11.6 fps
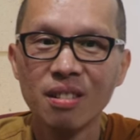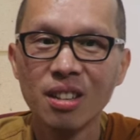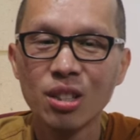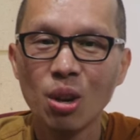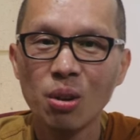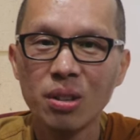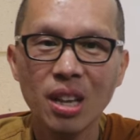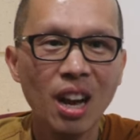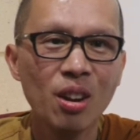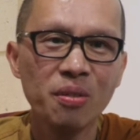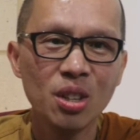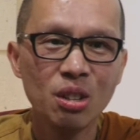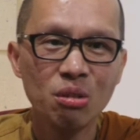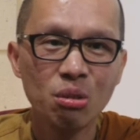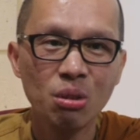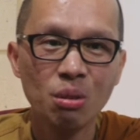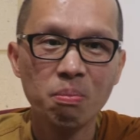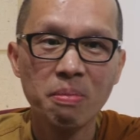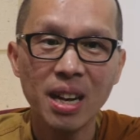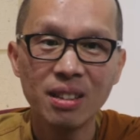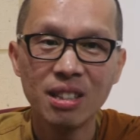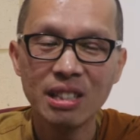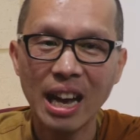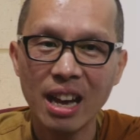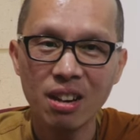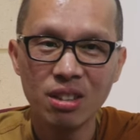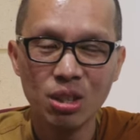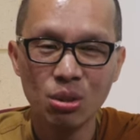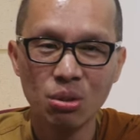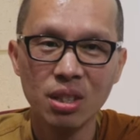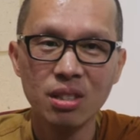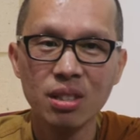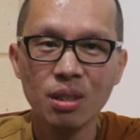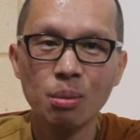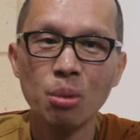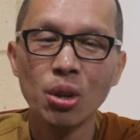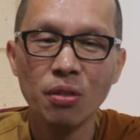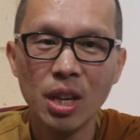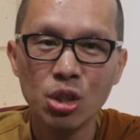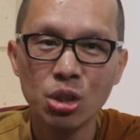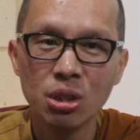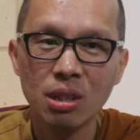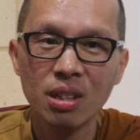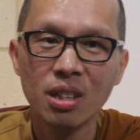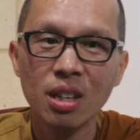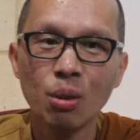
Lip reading: it's always out of your control. But this attitude, this motivation,